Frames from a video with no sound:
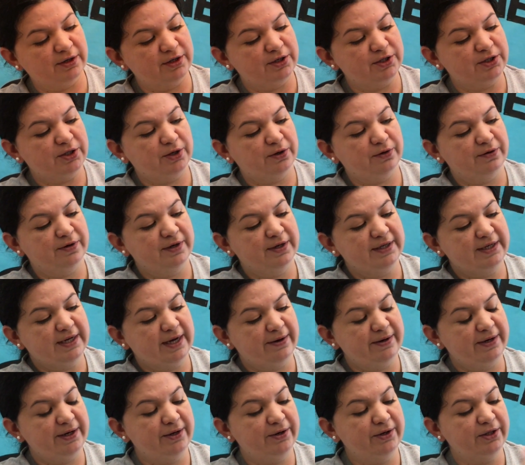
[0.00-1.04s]
So
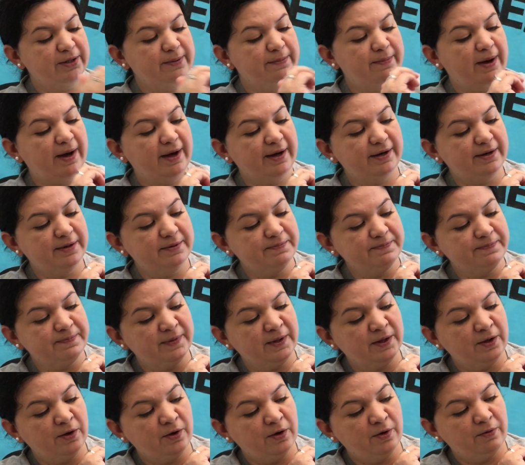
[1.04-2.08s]
down here at the bottom,
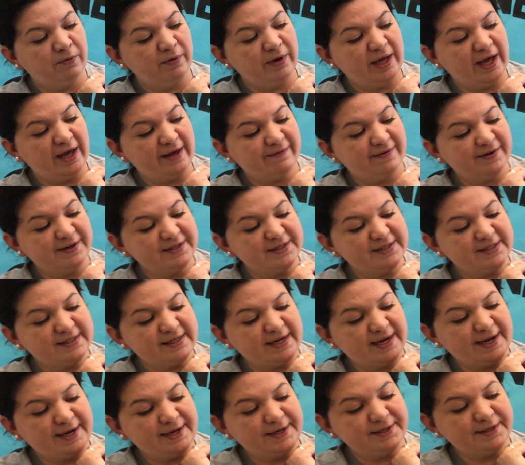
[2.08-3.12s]
we have our
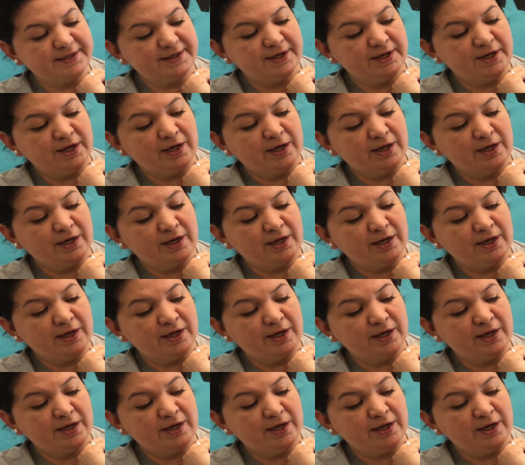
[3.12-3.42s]
sand.